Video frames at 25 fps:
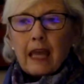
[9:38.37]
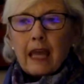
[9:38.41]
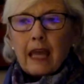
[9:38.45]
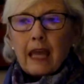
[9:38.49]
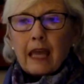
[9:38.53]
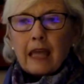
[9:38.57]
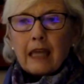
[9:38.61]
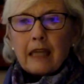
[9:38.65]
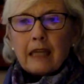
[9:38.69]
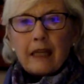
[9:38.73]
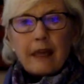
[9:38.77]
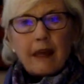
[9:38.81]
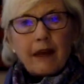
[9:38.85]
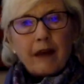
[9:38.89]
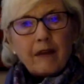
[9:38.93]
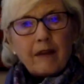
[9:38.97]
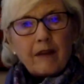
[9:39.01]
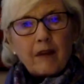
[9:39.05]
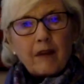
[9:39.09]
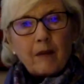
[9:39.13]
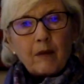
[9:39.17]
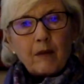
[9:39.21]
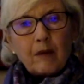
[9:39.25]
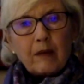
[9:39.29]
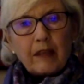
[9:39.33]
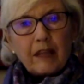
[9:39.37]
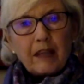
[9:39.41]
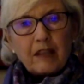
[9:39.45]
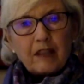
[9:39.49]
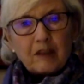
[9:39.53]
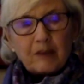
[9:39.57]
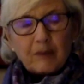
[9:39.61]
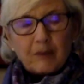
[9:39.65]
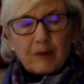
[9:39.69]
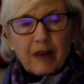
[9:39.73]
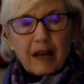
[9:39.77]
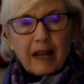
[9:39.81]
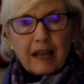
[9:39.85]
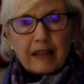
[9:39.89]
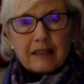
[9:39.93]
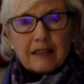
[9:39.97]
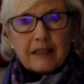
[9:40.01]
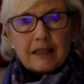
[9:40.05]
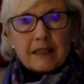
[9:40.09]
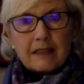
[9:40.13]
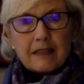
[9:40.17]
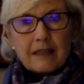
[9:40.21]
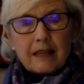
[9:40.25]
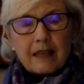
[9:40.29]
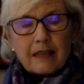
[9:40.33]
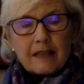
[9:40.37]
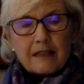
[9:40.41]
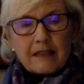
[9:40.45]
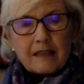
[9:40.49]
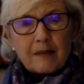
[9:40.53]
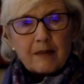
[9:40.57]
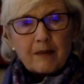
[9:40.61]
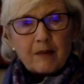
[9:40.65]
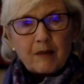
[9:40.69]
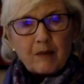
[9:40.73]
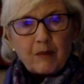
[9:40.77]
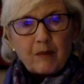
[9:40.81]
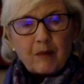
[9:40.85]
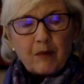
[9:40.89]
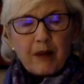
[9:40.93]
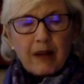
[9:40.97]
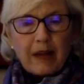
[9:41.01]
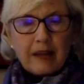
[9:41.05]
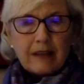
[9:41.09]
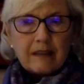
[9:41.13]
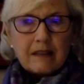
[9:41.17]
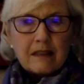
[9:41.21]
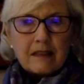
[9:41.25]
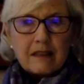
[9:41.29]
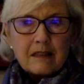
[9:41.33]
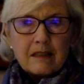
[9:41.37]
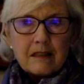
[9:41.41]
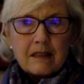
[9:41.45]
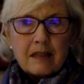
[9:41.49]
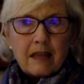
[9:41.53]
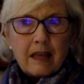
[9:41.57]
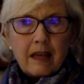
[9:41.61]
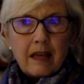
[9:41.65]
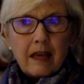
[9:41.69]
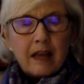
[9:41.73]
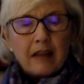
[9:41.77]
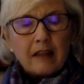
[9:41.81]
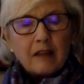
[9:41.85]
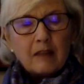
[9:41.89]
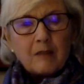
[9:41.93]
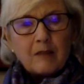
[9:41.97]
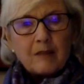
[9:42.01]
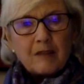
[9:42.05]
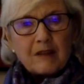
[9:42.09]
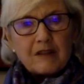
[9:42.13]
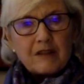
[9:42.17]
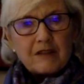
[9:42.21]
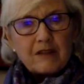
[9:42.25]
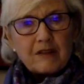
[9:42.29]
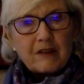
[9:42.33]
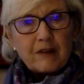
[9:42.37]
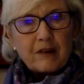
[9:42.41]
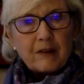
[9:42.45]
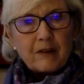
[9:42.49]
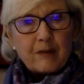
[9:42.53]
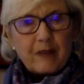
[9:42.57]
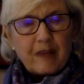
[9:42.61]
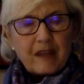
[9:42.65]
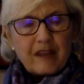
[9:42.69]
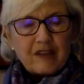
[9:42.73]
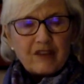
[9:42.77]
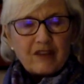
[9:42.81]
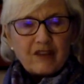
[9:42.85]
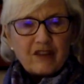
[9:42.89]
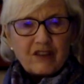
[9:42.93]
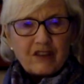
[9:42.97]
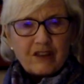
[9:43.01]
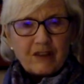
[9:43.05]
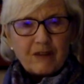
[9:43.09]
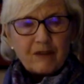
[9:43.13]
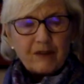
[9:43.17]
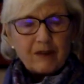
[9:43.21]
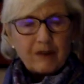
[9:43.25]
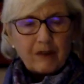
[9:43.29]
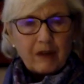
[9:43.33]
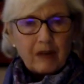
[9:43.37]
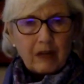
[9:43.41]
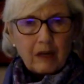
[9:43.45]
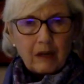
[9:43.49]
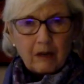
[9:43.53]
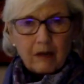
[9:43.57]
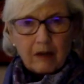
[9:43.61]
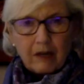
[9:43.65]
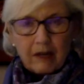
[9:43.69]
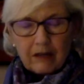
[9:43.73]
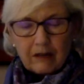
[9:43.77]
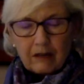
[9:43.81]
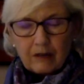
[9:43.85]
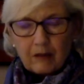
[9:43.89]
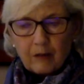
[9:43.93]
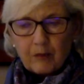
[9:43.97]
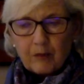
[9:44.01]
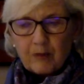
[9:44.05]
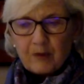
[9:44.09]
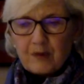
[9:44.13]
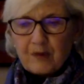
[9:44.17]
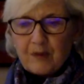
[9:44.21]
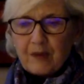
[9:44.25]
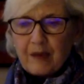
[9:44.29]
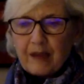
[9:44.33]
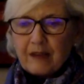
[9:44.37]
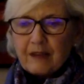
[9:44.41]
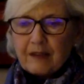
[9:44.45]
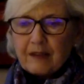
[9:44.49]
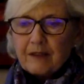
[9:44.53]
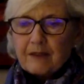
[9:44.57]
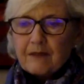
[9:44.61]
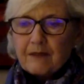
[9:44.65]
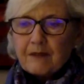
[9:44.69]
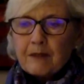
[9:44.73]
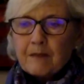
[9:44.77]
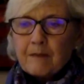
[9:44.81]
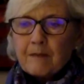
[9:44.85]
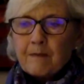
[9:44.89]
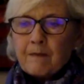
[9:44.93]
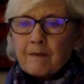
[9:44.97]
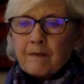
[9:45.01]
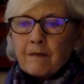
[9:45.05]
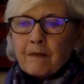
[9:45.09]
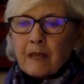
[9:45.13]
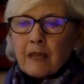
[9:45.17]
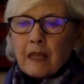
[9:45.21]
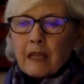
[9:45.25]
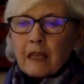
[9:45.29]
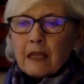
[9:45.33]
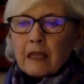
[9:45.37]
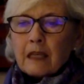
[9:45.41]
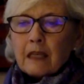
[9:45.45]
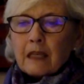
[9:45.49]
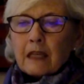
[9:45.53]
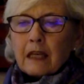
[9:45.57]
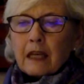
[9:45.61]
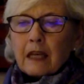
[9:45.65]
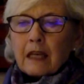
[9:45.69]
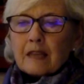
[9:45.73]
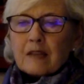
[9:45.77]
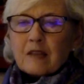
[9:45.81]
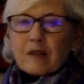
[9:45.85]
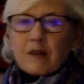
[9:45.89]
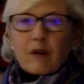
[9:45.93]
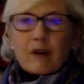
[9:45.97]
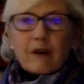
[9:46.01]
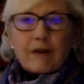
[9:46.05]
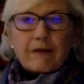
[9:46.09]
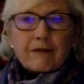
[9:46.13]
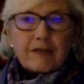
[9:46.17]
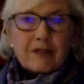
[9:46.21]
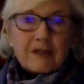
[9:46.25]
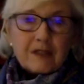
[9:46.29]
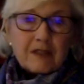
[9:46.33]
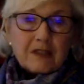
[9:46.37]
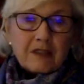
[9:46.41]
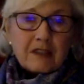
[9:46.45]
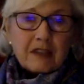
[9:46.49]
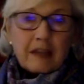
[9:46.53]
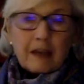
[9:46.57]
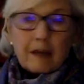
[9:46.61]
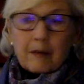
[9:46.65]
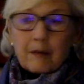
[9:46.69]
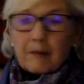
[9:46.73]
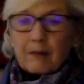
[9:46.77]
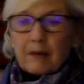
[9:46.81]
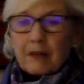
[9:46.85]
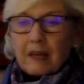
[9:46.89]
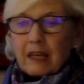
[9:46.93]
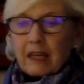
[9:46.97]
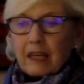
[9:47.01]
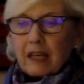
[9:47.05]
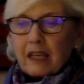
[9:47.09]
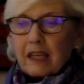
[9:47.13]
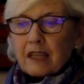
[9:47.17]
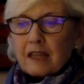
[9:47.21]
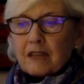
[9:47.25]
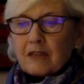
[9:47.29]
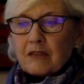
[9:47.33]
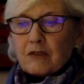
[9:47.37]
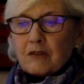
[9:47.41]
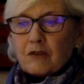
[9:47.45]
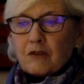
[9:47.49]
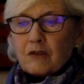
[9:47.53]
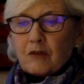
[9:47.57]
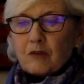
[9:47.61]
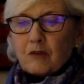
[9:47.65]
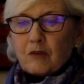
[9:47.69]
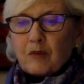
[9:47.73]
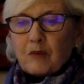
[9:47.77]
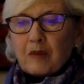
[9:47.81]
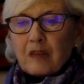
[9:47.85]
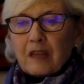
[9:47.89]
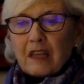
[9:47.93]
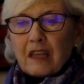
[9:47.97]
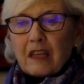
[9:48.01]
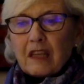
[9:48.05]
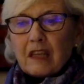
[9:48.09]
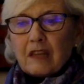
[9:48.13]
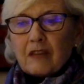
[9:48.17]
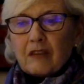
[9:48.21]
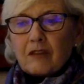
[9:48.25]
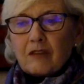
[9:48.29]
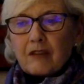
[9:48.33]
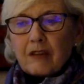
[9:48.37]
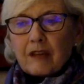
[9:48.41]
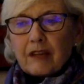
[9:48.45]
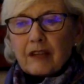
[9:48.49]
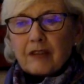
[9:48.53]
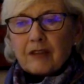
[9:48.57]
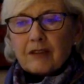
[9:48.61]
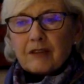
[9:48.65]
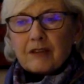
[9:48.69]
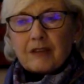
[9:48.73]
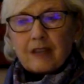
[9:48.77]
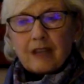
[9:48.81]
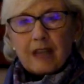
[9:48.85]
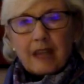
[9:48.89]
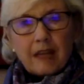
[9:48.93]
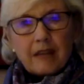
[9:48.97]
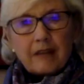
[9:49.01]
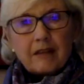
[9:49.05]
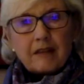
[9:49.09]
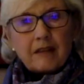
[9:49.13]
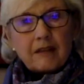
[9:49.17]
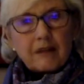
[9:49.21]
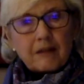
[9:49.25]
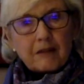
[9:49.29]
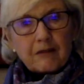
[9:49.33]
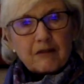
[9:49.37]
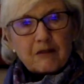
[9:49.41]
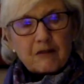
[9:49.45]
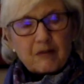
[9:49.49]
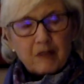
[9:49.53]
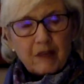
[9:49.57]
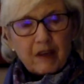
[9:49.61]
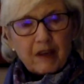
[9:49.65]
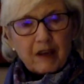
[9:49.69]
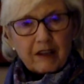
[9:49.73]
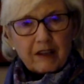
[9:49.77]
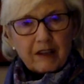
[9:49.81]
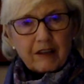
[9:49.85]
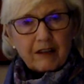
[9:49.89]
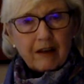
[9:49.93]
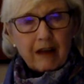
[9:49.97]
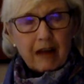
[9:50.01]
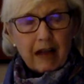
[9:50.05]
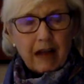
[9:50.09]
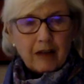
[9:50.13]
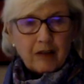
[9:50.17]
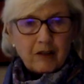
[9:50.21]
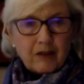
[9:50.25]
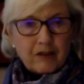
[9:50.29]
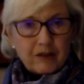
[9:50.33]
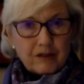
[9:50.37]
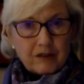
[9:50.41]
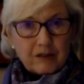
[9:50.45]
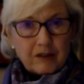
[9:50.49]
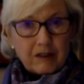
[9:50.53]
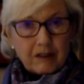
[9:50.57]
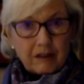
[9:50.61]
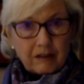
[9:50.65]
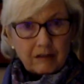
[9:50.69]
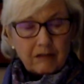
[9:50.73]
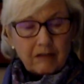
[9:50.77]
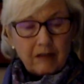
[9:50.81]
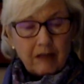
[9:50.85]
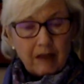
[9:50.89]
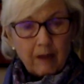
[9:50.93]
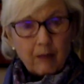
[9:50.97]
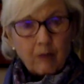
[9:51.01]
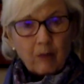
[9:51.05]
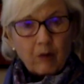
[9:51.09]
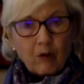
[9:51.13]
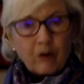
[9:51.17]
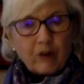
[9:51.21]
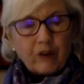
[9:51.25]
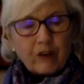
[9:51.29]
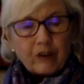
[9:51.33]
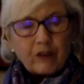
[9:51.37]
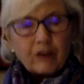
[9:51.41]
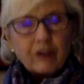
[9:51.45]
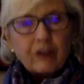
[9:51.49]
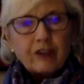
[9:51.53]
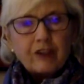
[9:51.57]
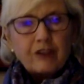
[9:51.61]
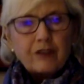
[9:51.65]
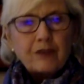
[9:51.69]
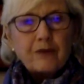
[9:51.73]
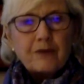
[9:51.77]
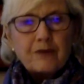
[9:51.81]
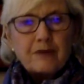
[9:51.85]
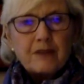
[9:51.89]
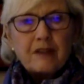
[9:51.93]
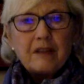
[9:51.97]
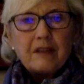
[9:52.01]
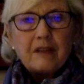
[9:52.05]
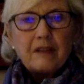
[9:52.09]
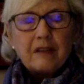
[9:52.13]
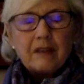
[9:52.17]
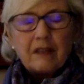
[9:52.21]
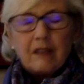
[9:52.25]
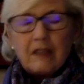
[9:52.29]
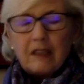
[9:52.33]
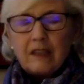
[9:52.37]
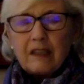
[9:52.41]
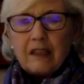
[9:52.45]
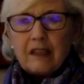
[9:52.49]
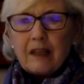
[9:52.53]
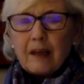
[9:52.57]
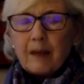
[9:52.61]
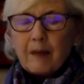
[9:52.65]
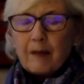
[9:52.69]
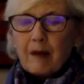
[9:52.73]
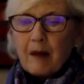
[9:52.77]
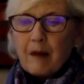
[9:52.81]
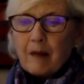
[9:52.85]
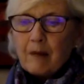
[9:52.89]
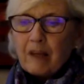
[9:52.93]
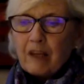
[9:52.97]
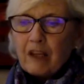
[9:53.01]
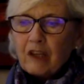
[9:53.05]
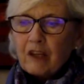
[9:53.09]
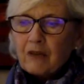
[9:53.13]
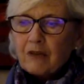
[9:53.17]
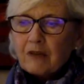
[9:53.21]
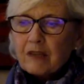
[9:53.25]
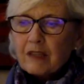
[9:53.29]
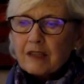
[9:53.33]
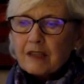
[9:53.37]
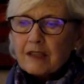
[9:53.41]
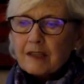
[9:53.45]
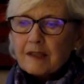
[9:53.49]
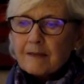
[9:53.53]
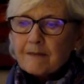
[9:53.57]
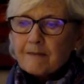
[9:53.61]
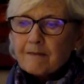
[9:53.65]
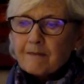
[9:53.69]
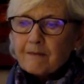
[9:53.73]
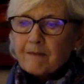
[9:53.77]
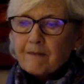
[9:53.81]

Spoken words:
and how they relate to practice and some of the practice elements that are based on different theoretical perspectives. And so our first step is to begin to understand the theories behind our actions, and we're going to look at those in the upcoming units.